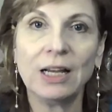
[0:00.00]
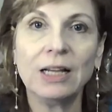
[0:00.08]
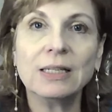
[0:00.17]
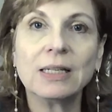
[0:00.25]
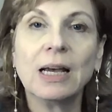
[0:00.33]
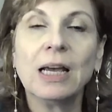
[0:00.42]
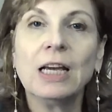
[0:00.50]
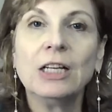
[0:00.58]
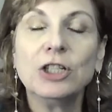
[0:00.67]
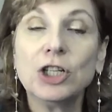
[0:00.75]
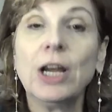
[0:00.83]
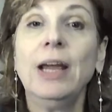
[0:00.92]
is
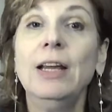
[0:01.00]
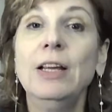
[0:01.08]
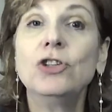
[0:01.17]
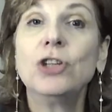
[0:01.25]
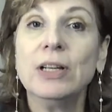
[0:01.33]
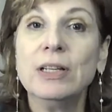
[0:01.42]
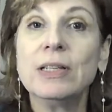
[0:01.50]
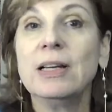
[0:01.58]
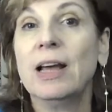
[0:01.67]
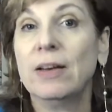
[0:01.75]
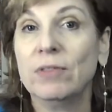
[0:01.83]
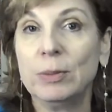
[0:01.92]
change
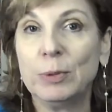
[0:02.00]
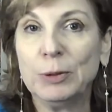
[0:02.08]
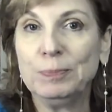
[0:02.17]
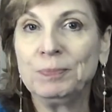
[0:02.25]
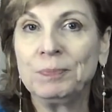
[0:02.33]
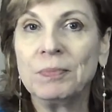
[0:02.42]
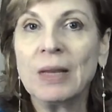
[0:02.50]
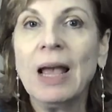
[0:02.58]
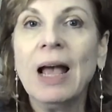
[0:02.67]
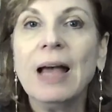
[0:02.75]
is inevitable.